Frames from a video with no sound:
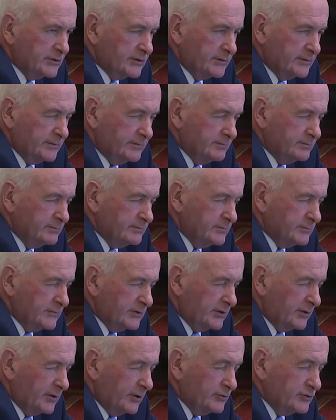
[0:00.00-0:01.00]
and
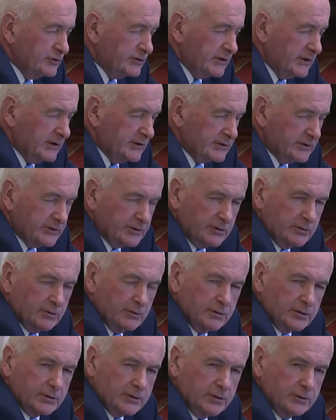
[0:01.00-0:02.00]
their outstations are
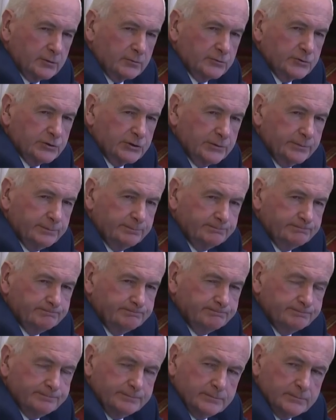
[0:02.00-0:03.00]
all closed?
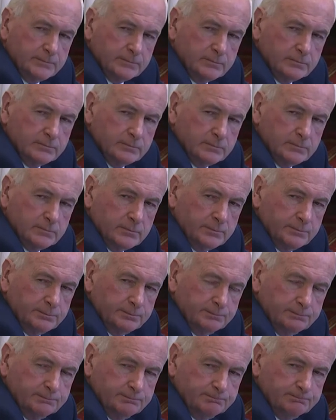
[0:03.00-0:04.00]
That's our understanding. That
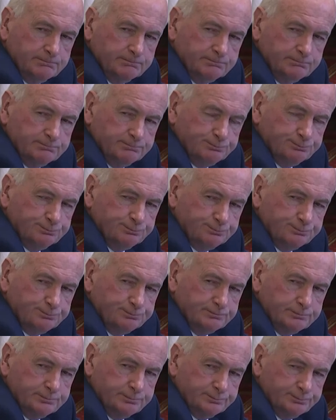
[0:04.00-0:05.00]
the I'm
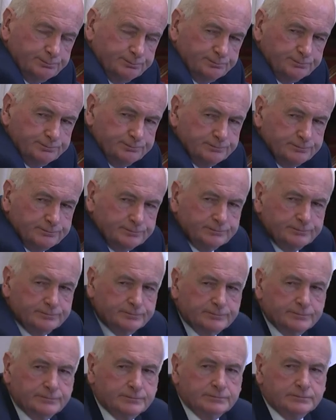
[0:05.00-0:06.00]
getting some group
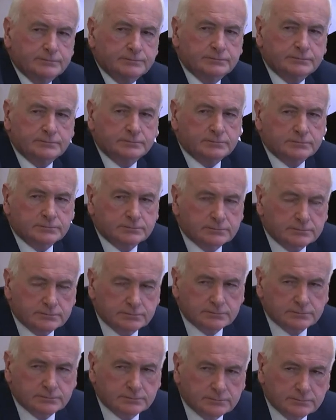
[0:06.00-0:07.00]
feedback
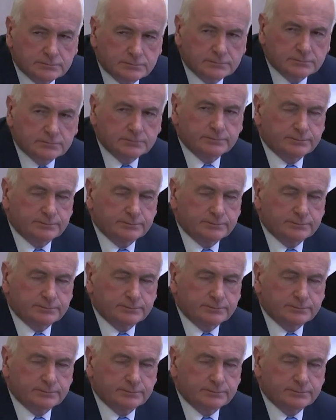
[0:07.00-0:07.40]
um,